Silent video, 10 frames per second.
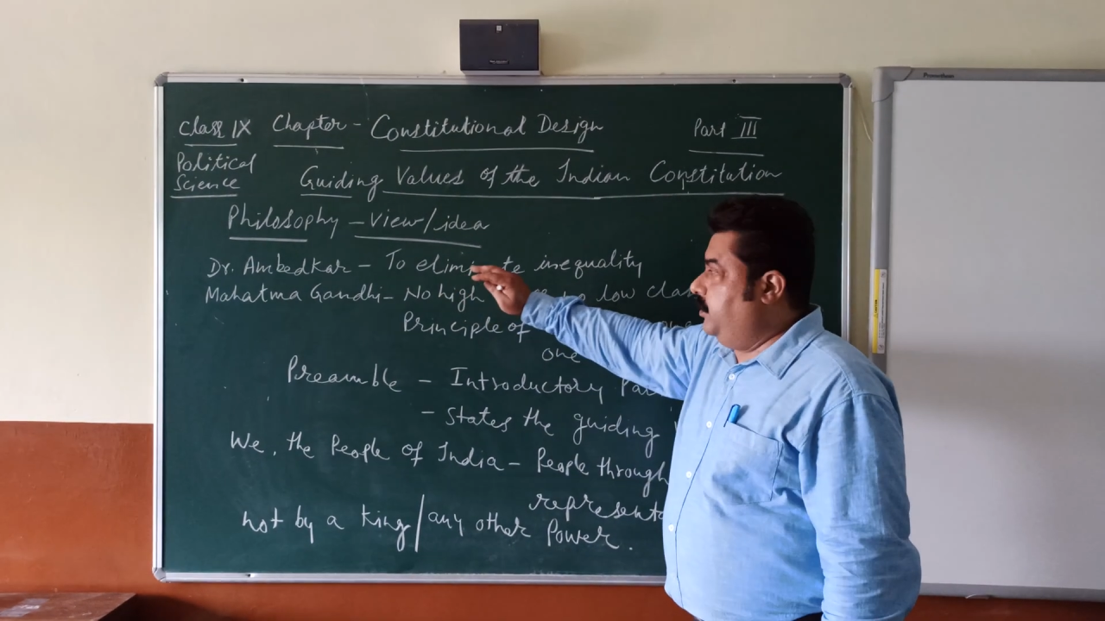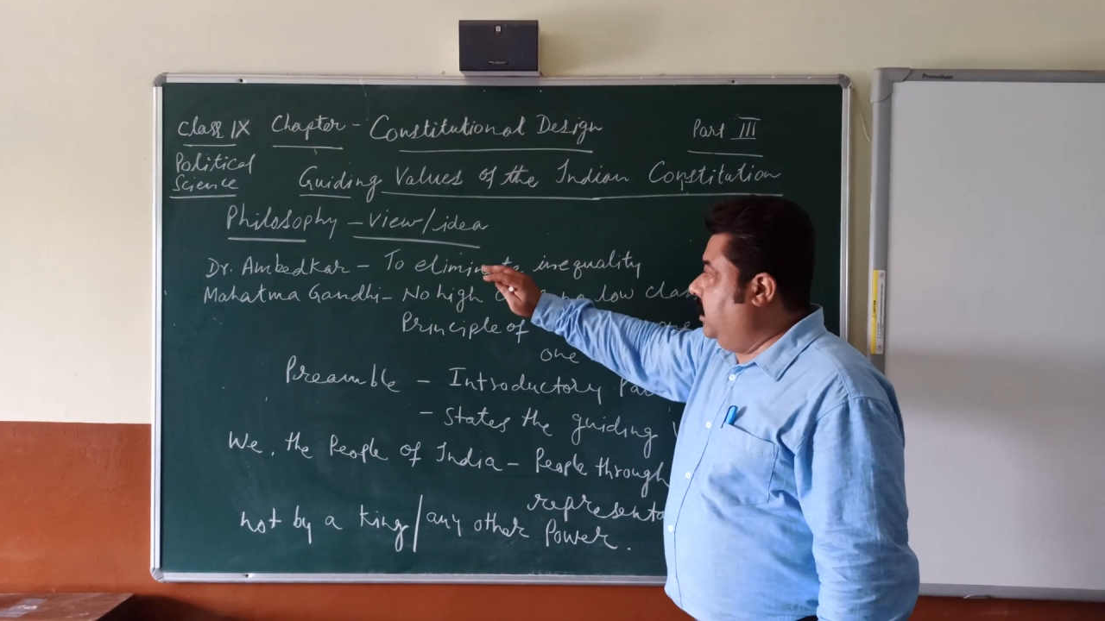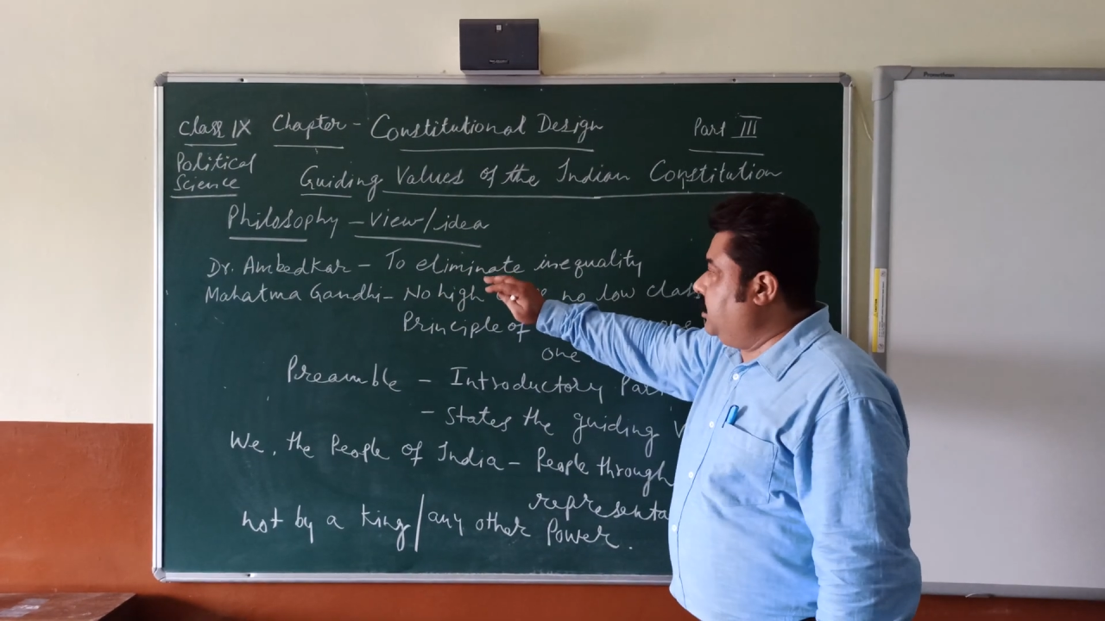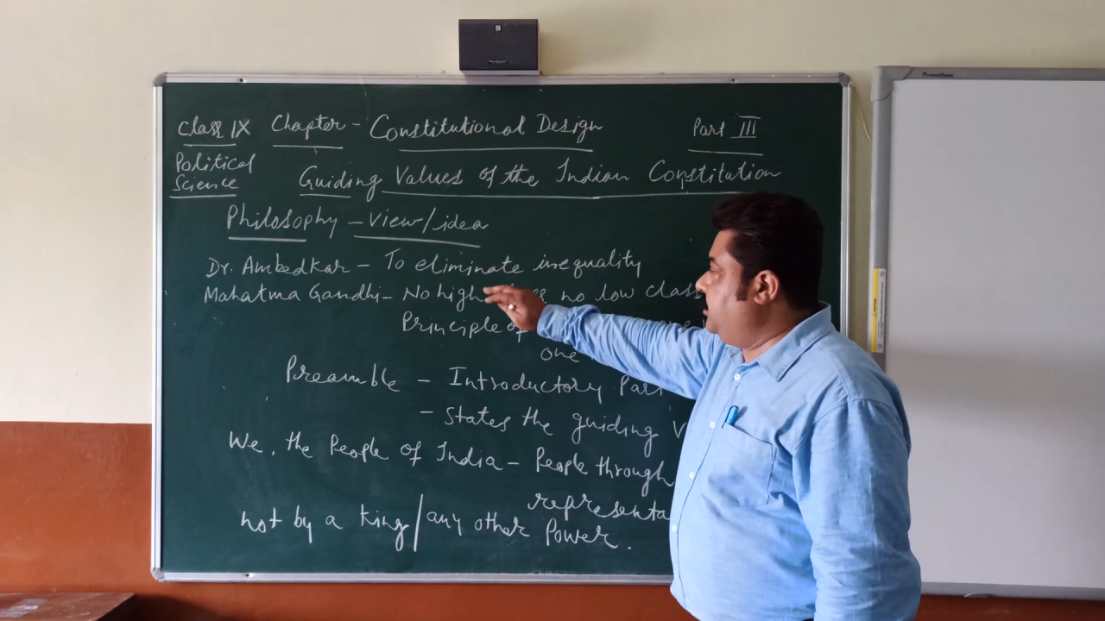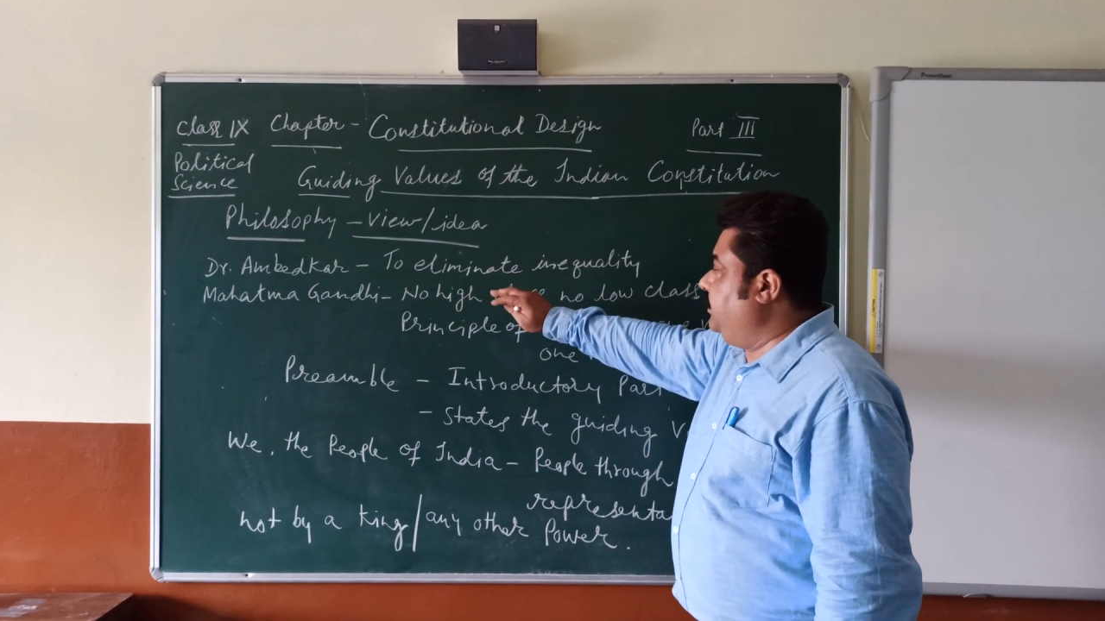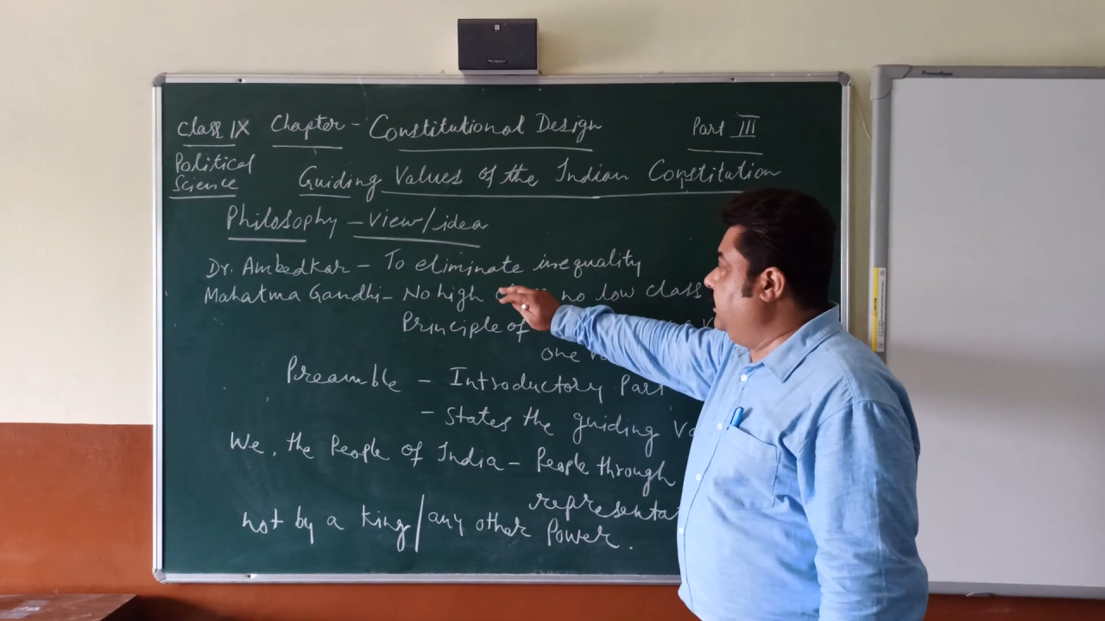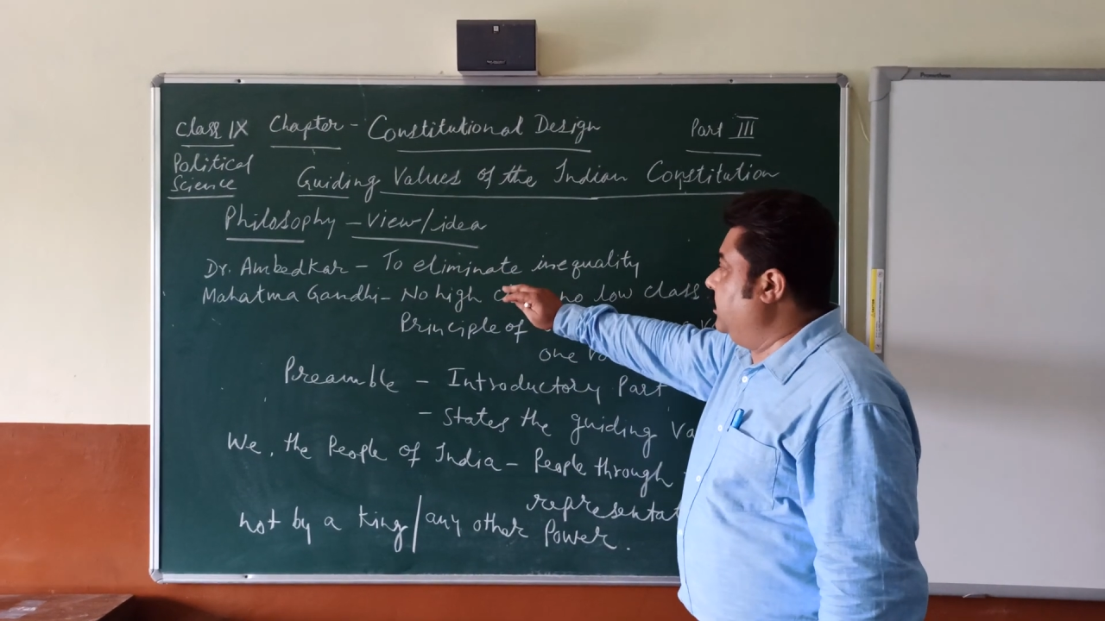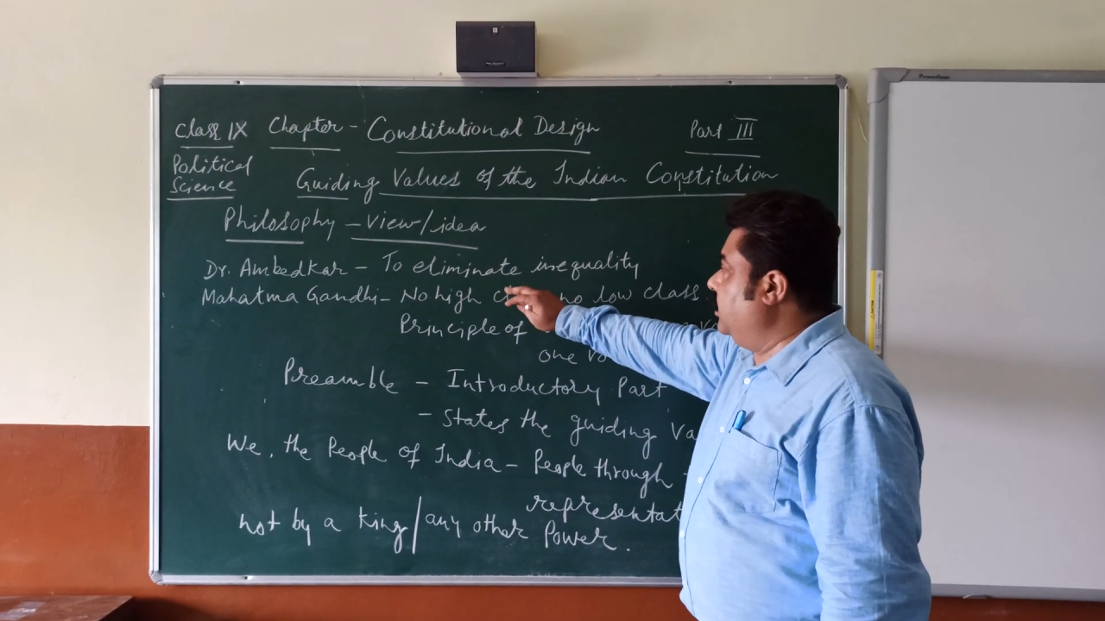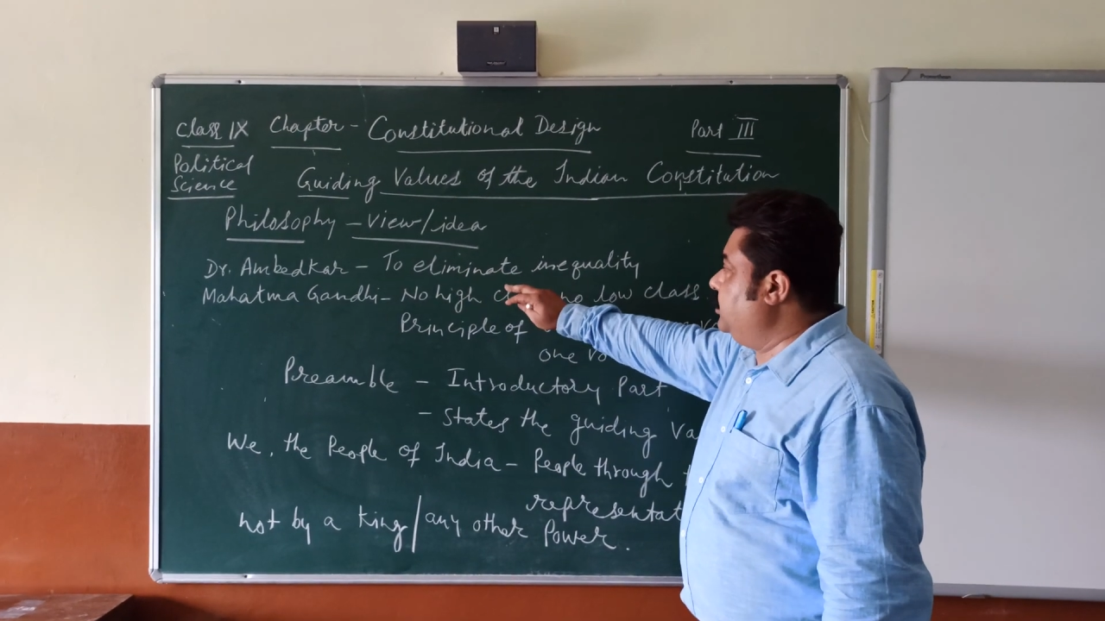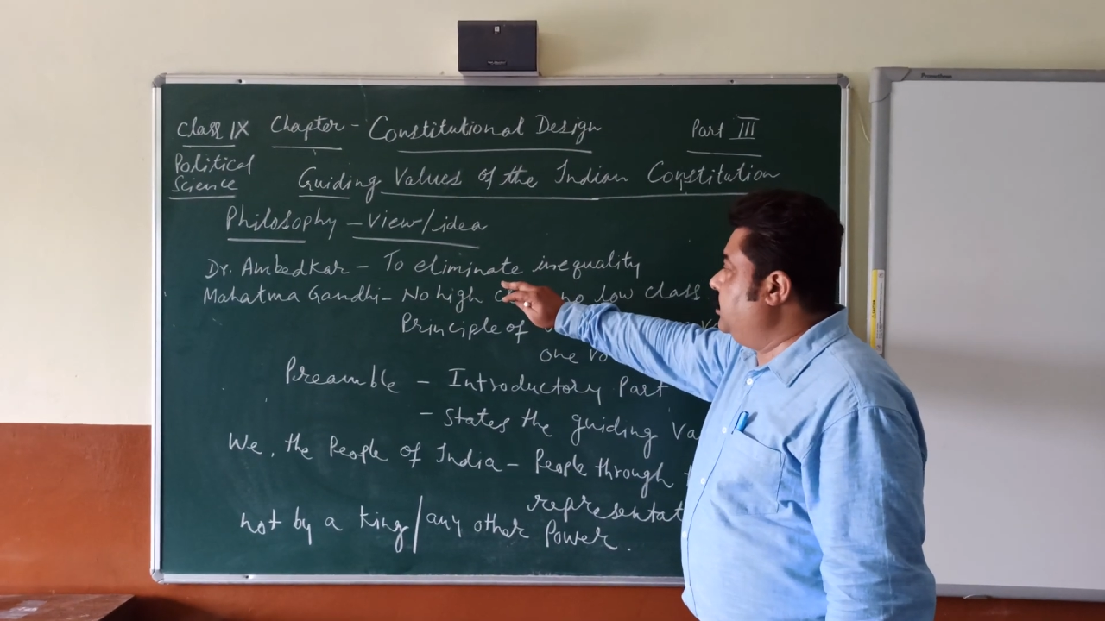philosophy
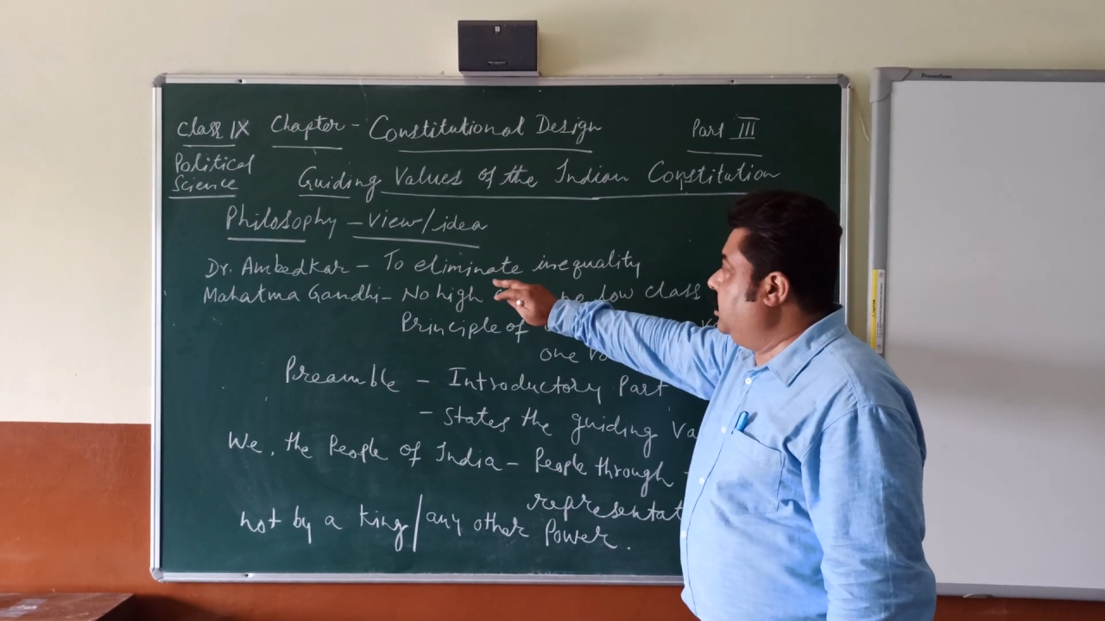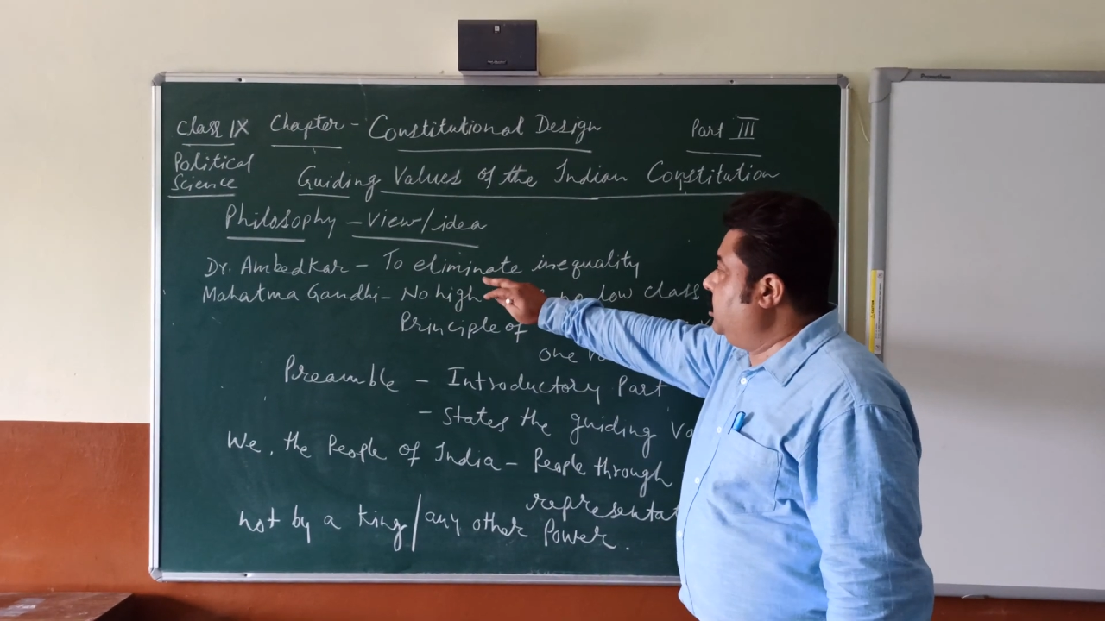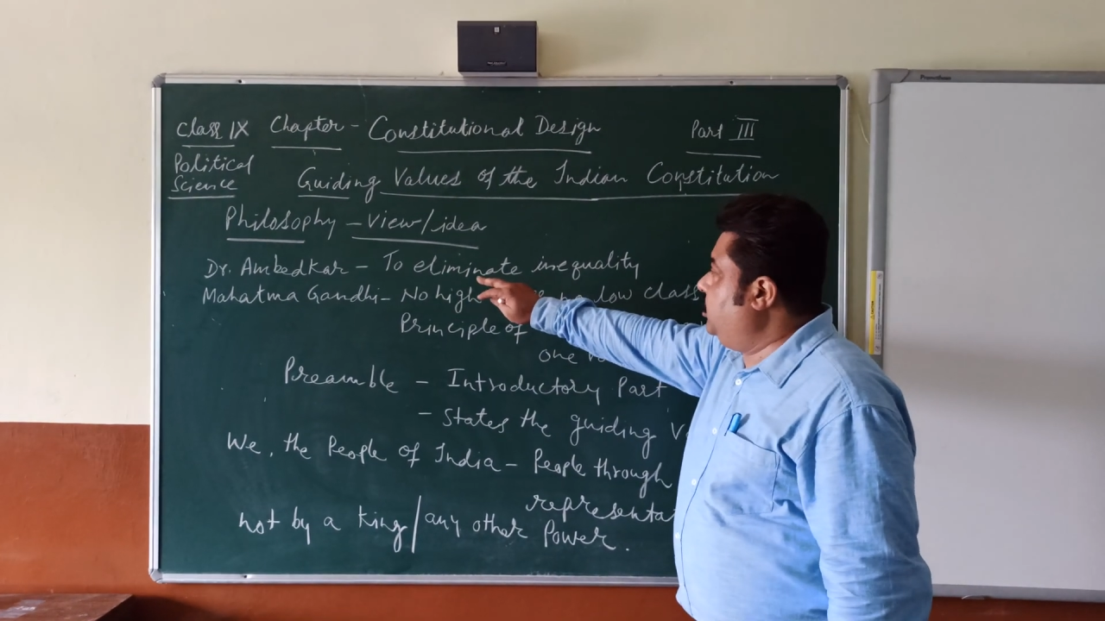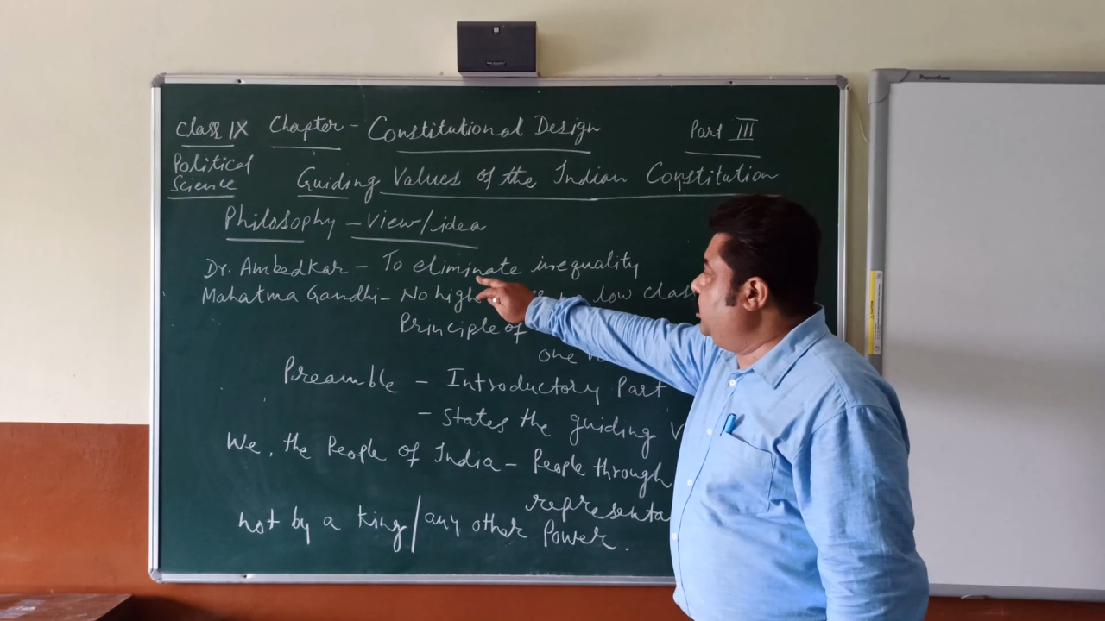was